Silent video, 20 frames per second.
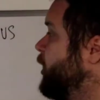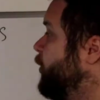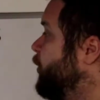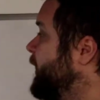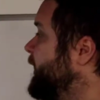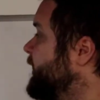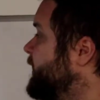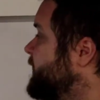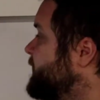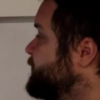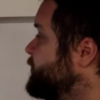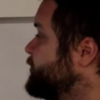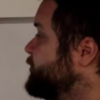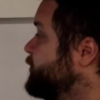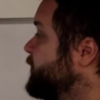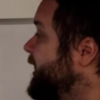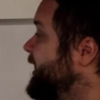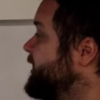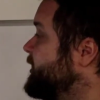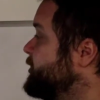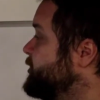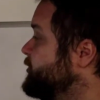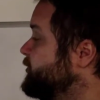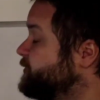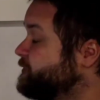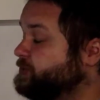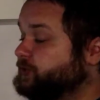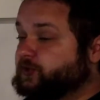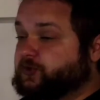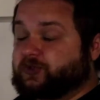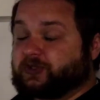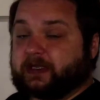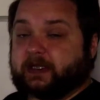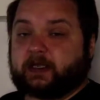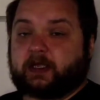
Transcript: When it comes to end users,